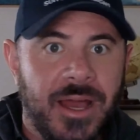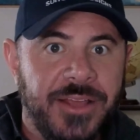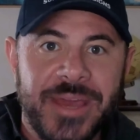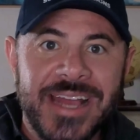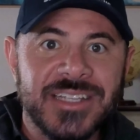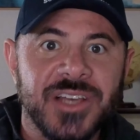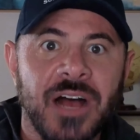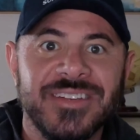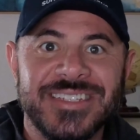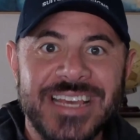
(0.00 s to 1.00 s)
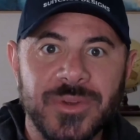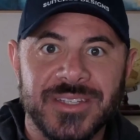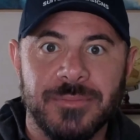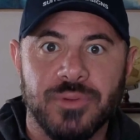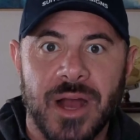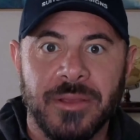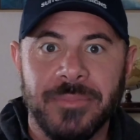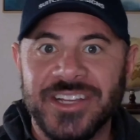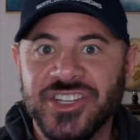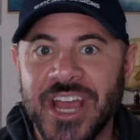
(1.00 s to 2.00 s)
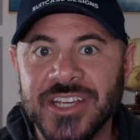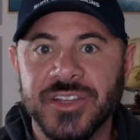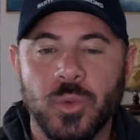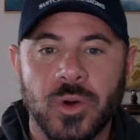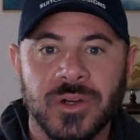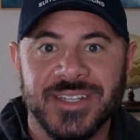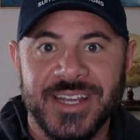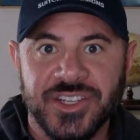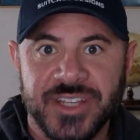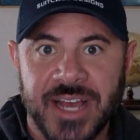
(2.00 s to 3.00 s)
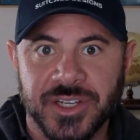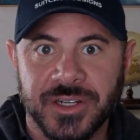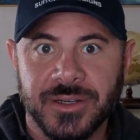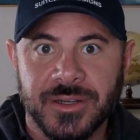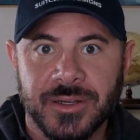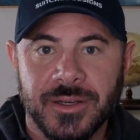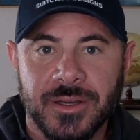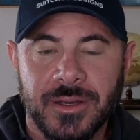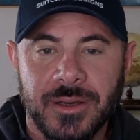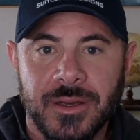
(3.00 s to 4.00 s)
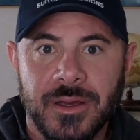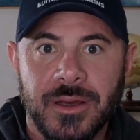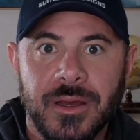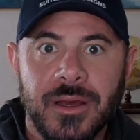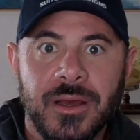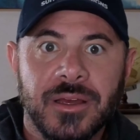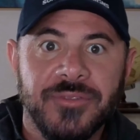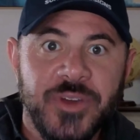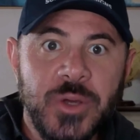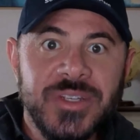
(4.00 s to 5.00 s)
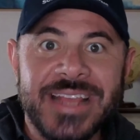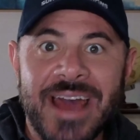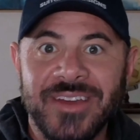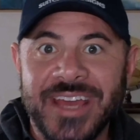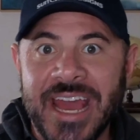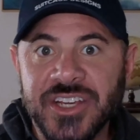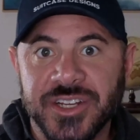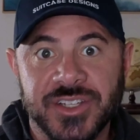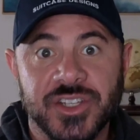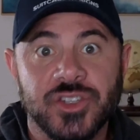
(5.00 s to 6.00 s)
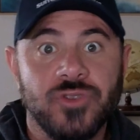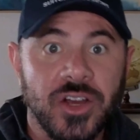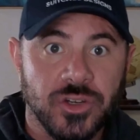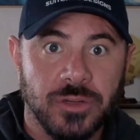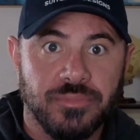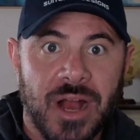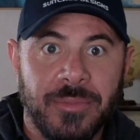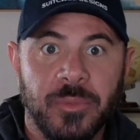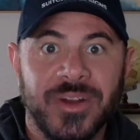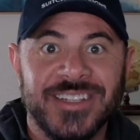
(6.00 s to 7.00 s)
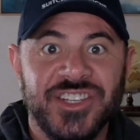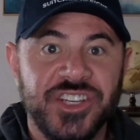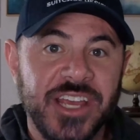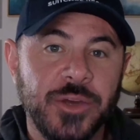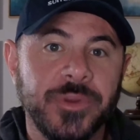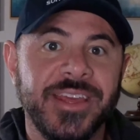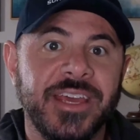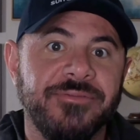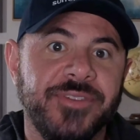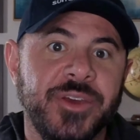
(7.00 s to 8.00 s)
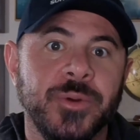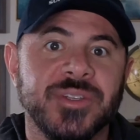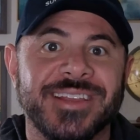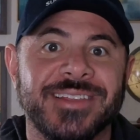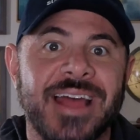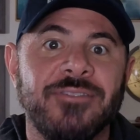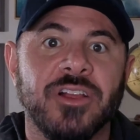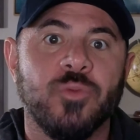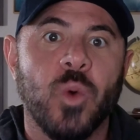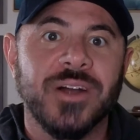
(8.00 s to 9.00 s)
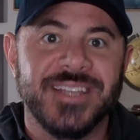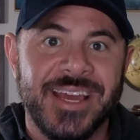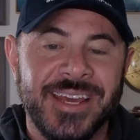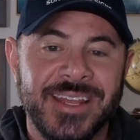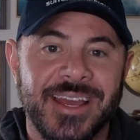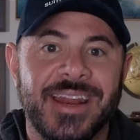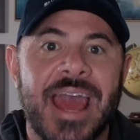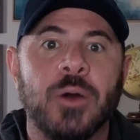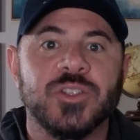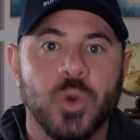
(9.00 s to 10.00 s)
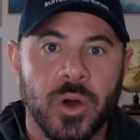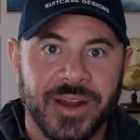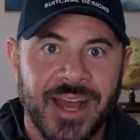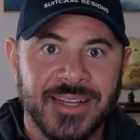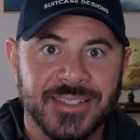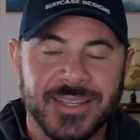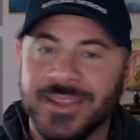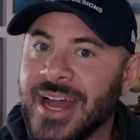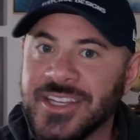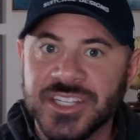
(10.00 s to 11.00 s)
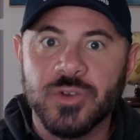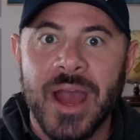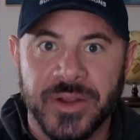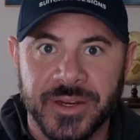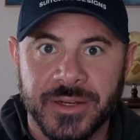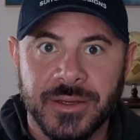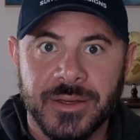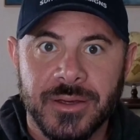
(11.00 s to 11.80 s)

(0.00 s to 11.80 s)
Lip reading: And you can't solve a sequencing problem by changing the words in each section. Confusing navigation is a structural problem when it's genuinely confused at the level of what's in it and how it's organized, not just crowded.